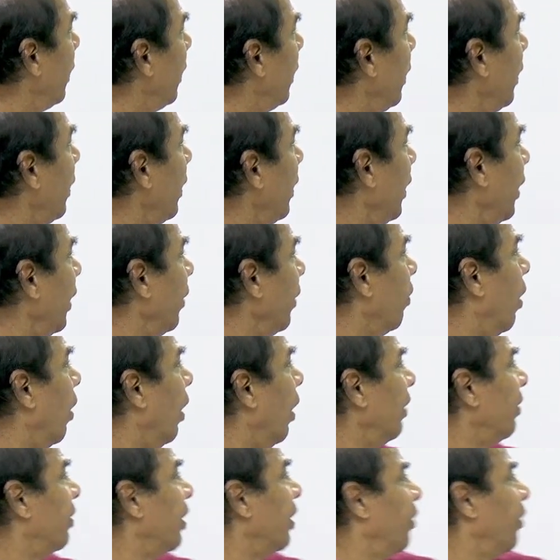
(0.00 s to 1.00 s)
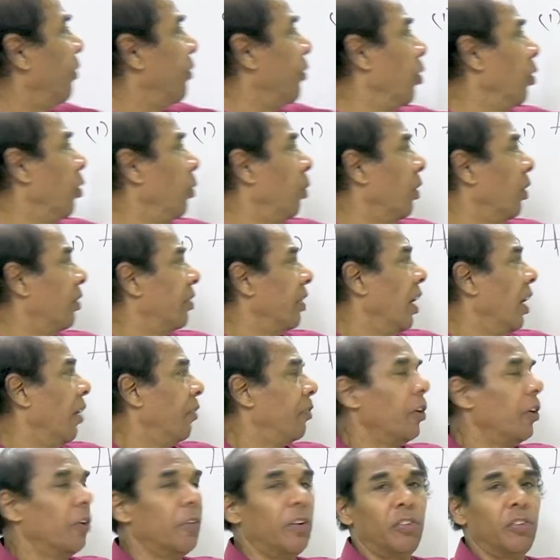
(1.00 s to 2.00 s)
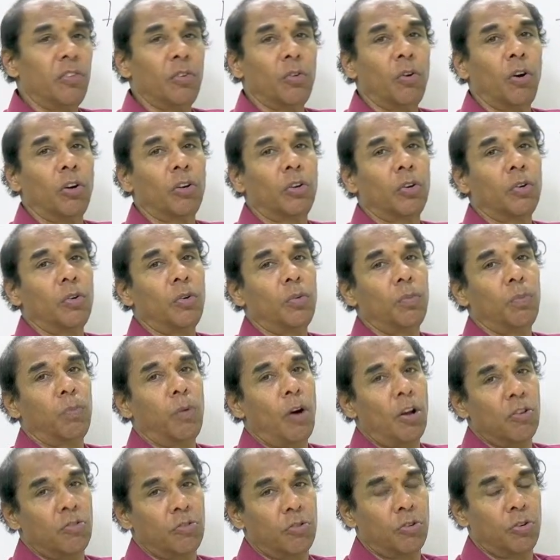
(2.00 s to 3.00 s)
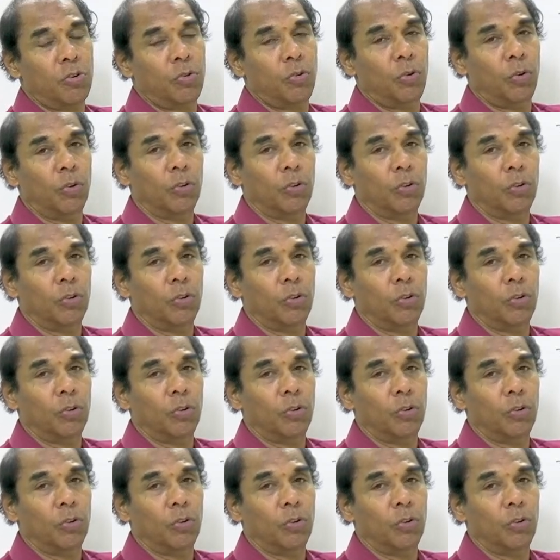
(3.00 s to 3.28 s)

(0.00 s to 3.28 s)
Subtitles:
He wants a few books. A few is equal to positive.